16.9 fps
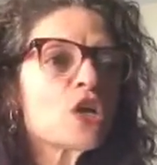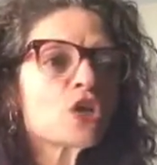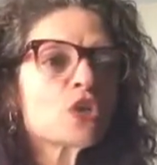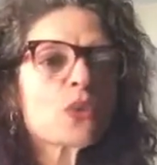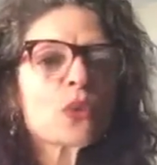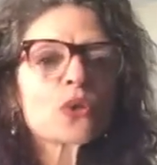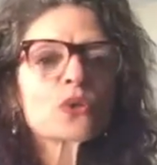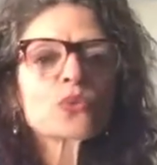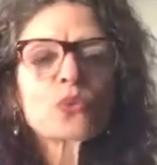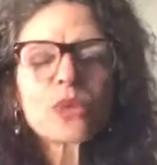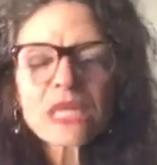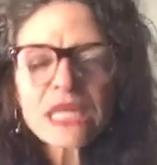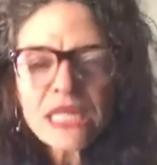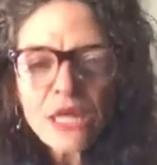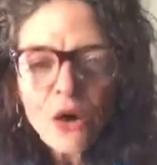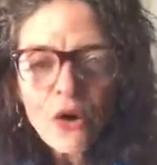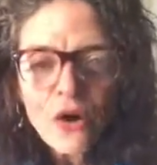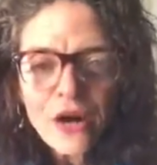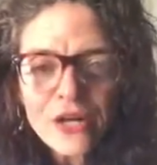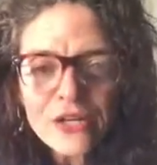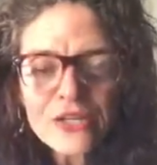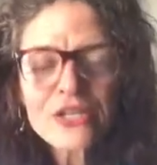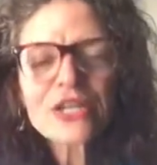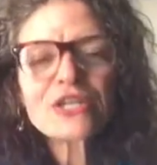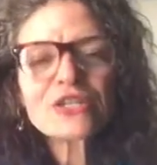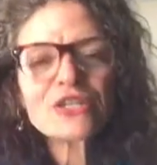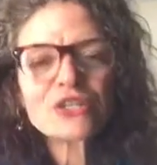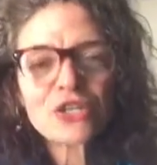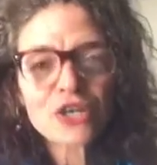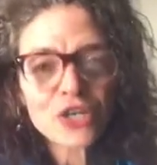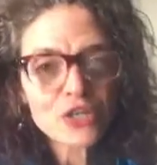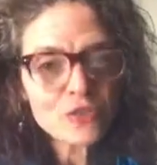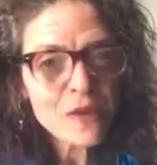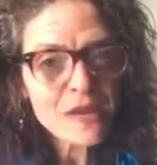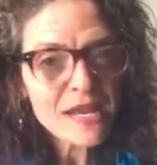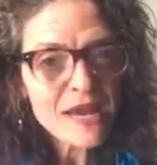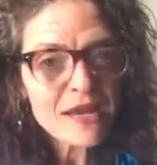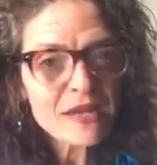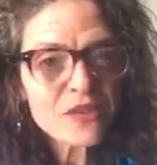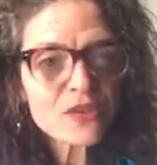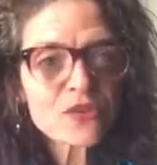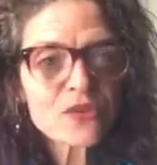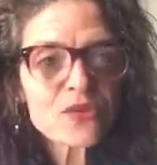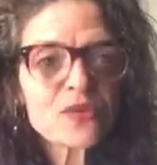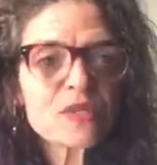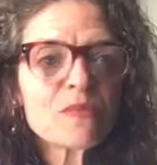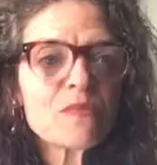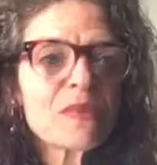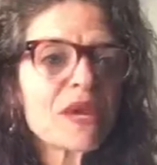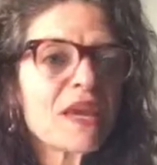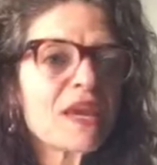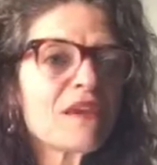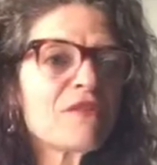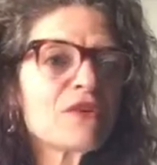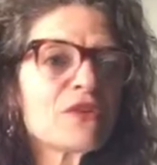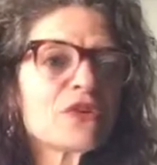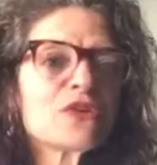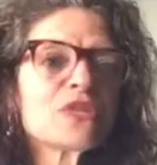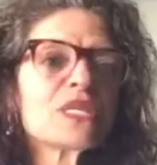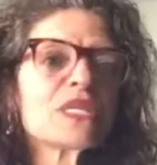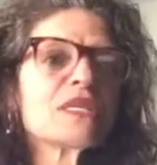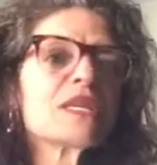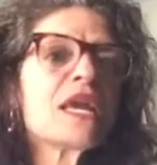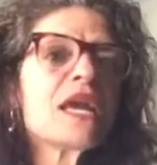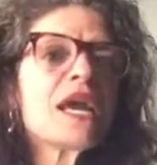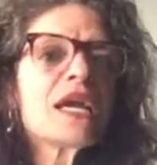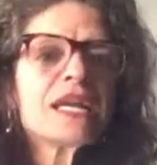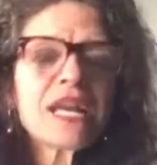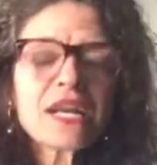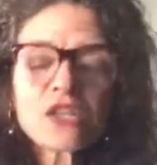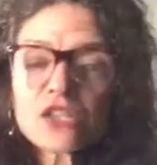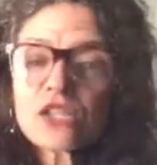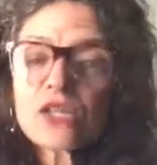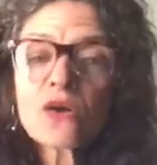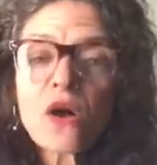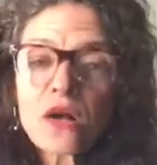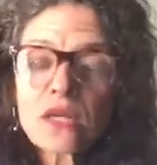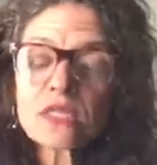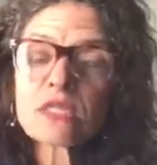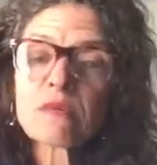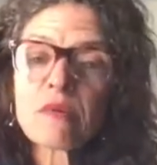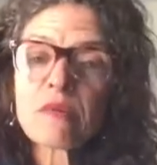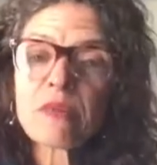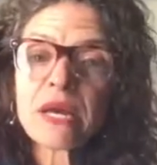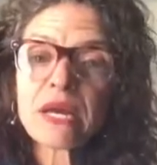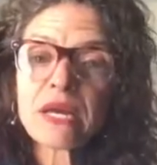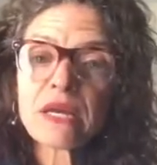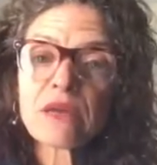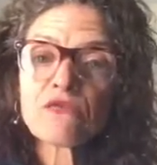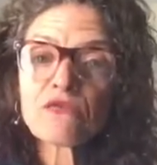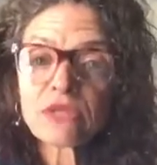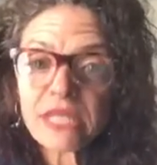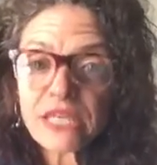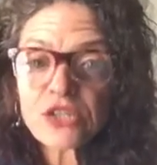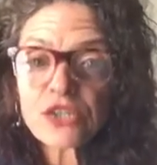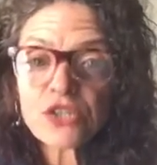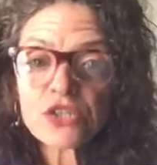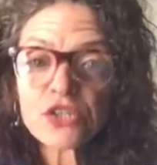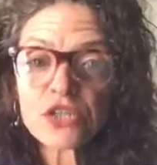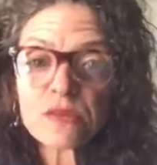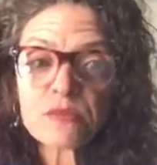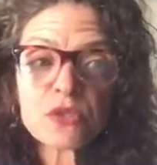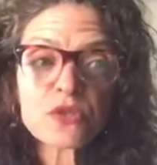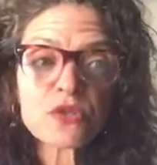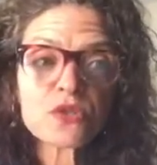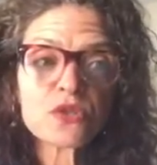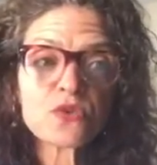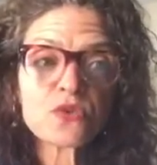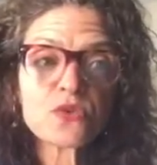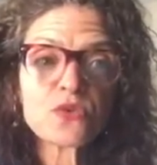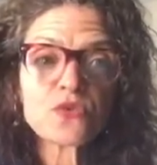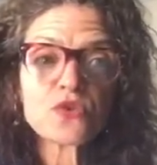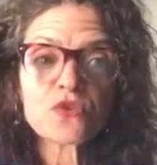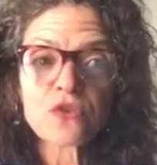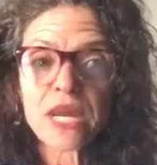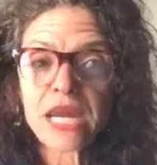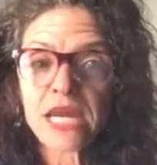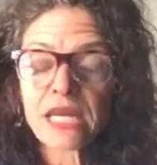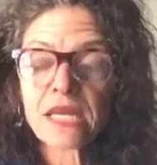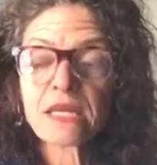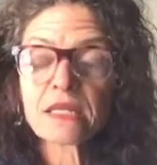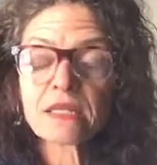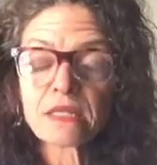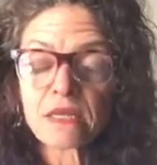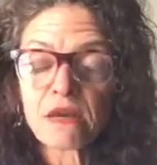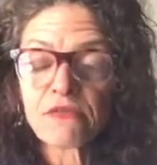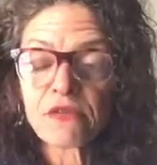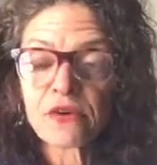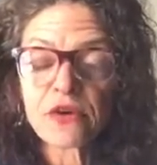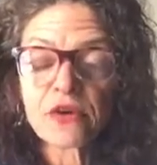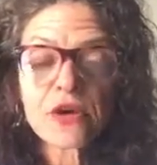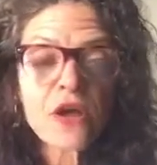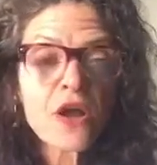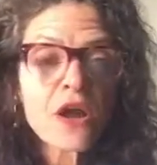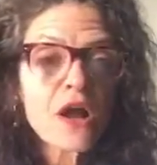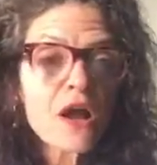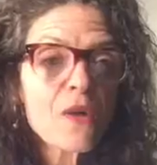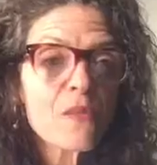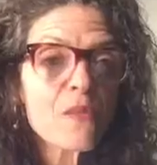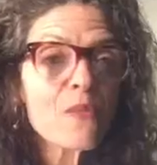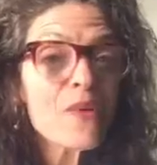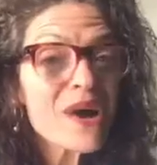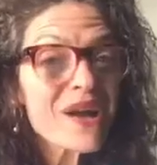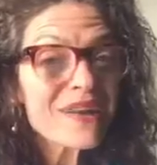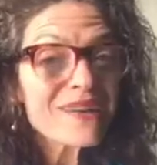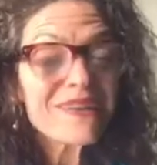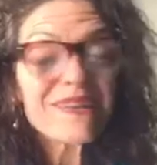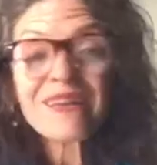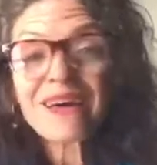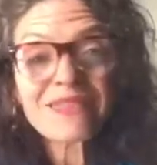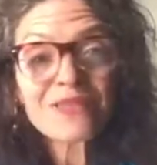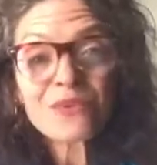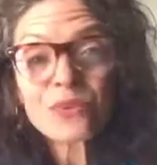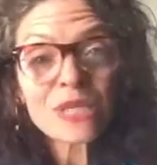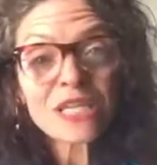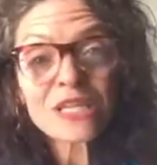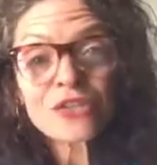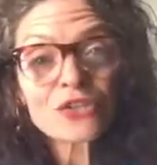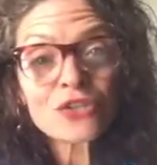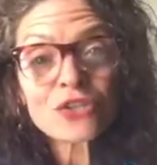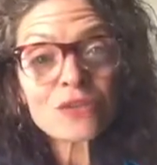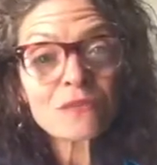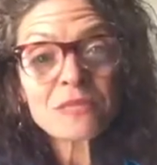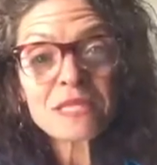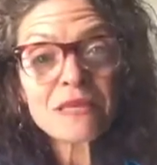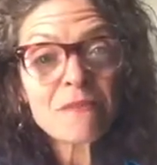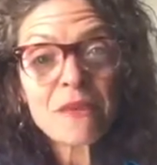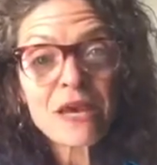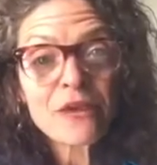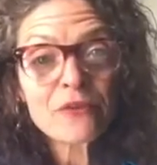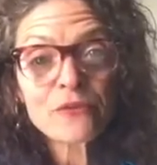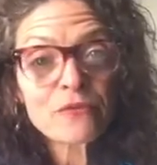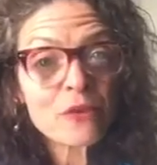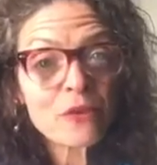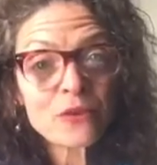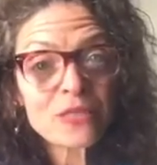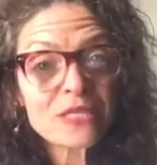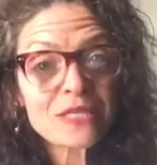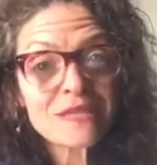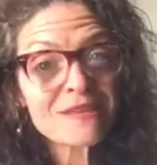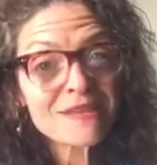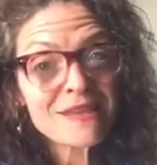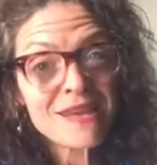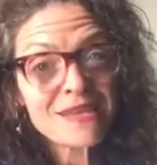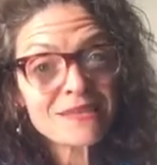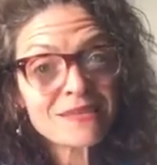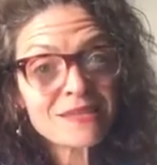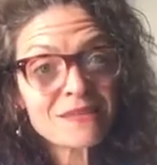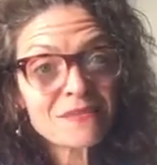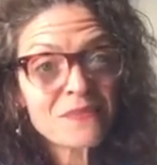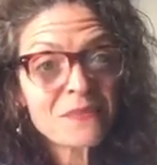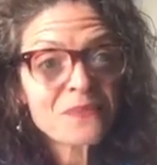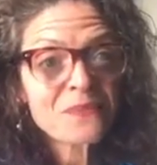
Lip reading: So I worked really hard to change my attitudes and behaviors, and it actually caused some of my relationships to strain and suffer, but not the relationships that mattered most in the end.